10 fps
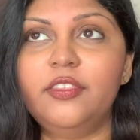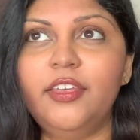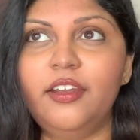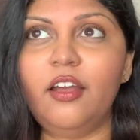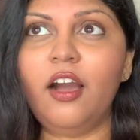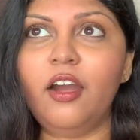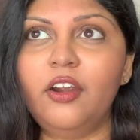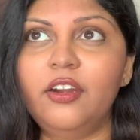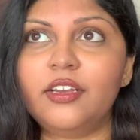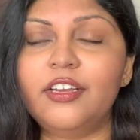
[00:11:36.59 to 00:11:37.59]
There
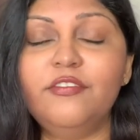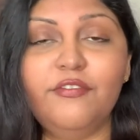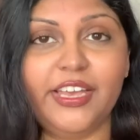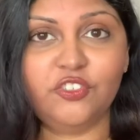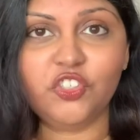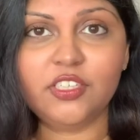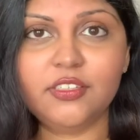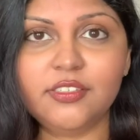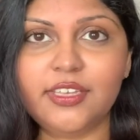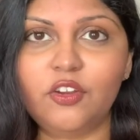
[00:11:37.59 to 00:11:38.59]
are
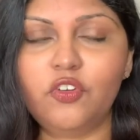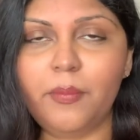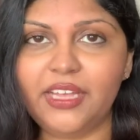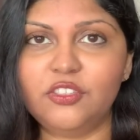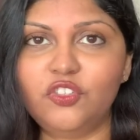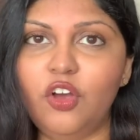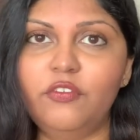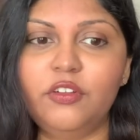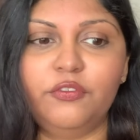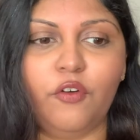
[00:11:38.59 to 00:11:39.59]
conventions that a romance
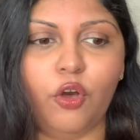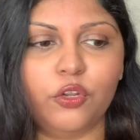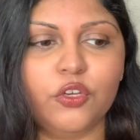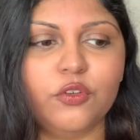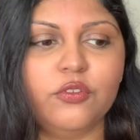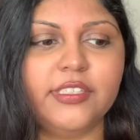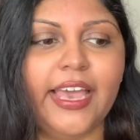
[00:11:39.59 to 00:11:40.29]
novel follows,